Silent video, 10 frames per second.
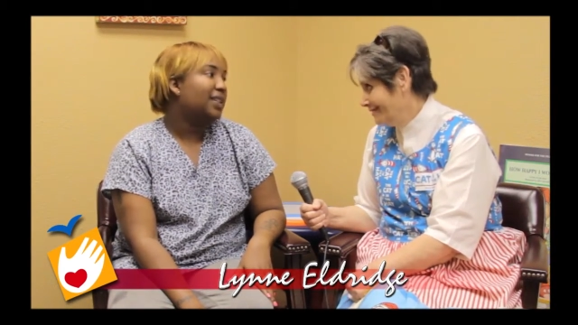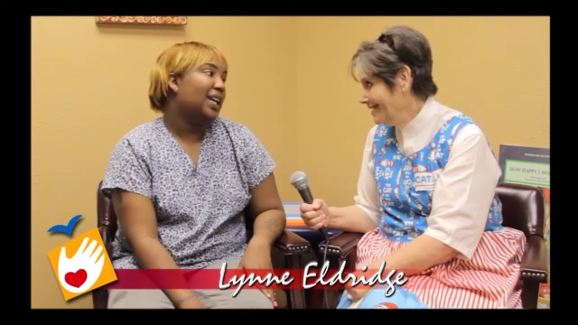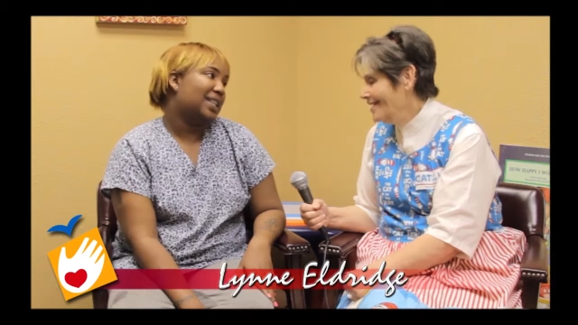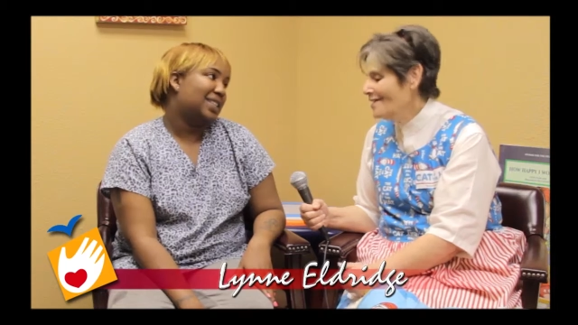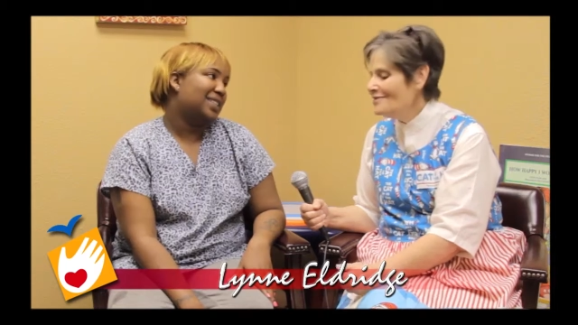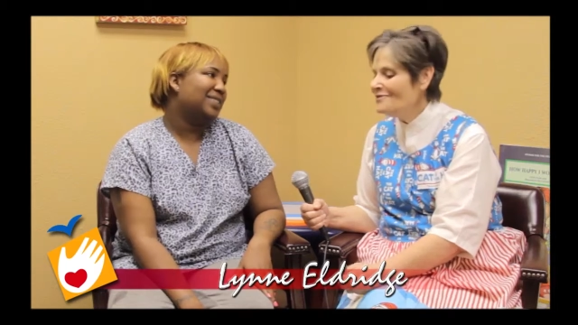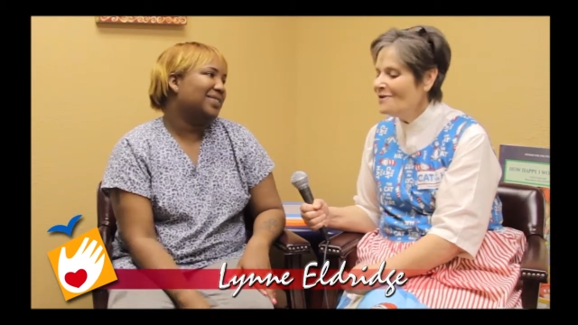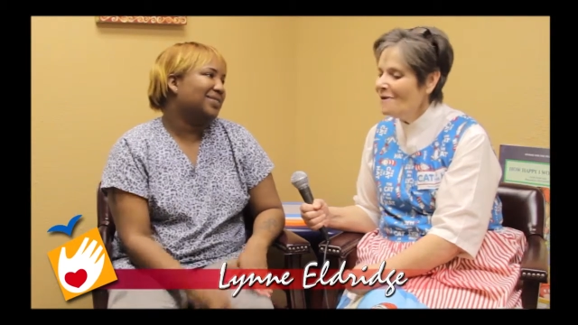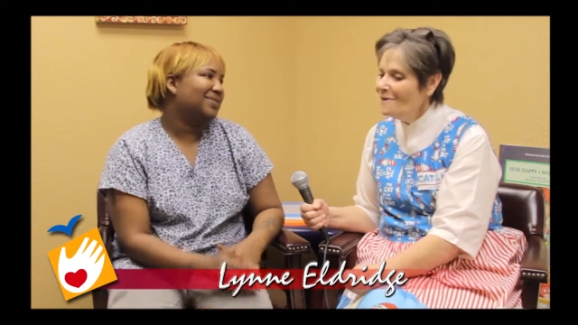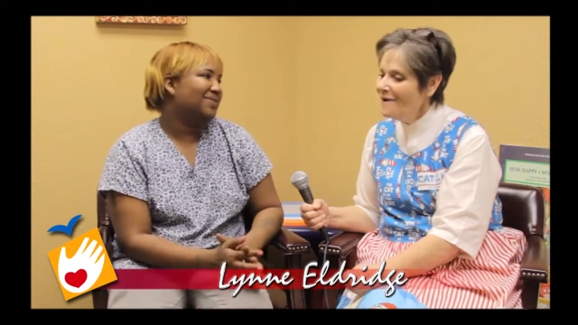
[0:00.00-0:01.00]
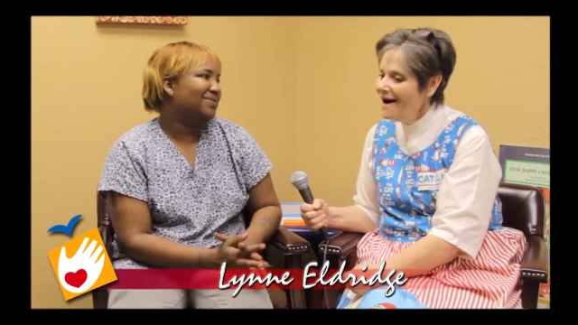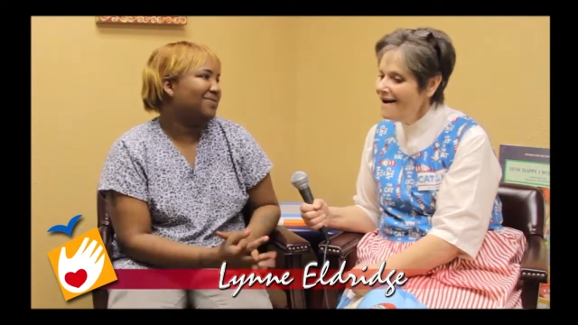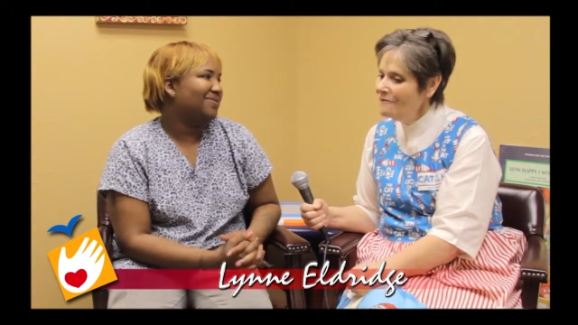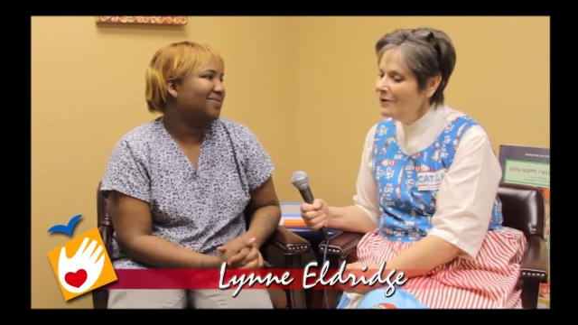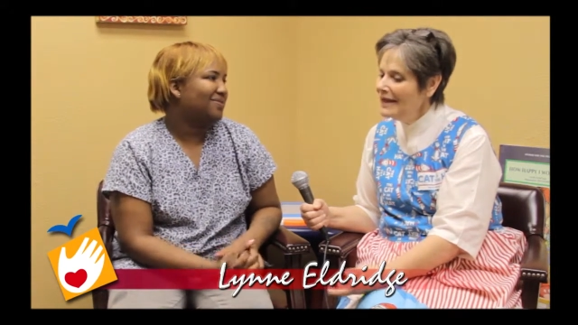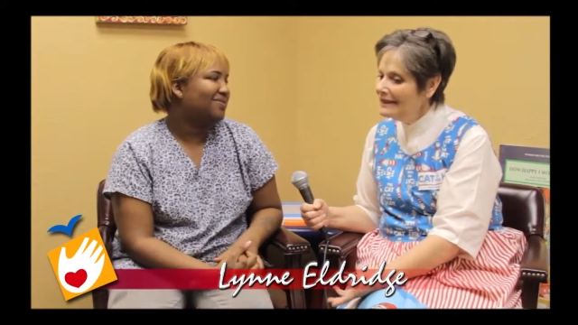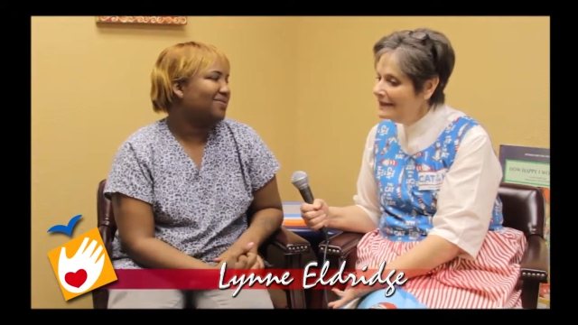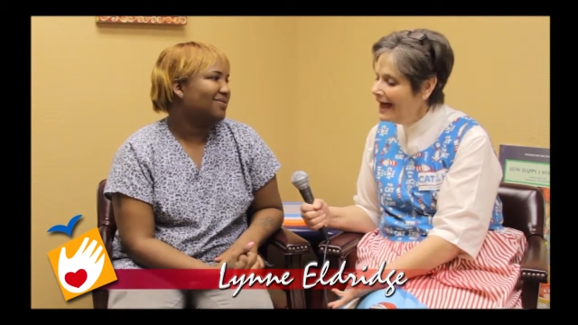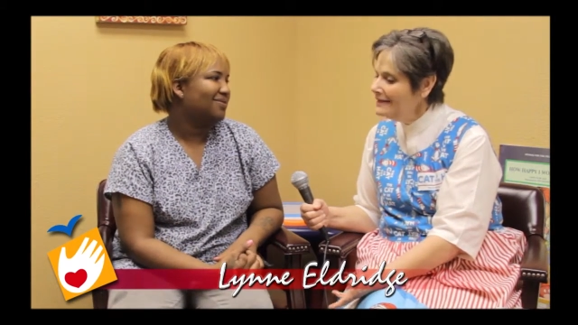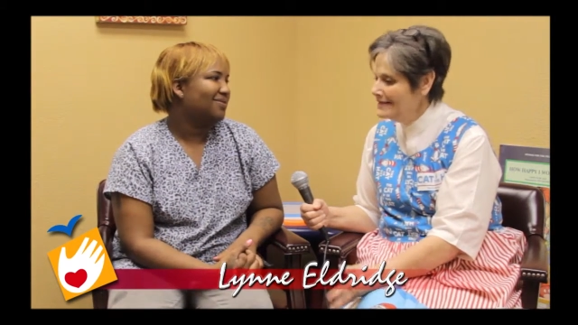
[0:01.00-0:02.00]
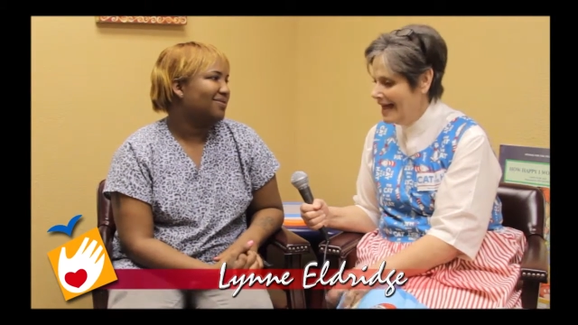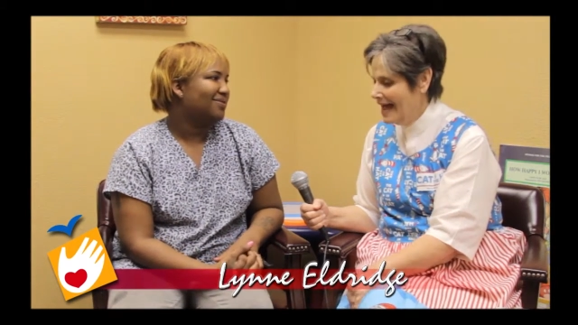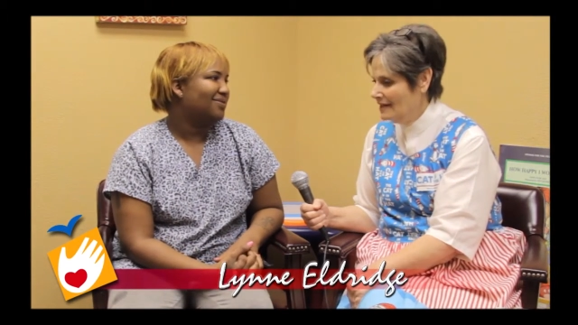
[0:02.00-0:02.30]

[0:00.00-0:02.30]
Speaker 1: Yes. So uh, what I'd like to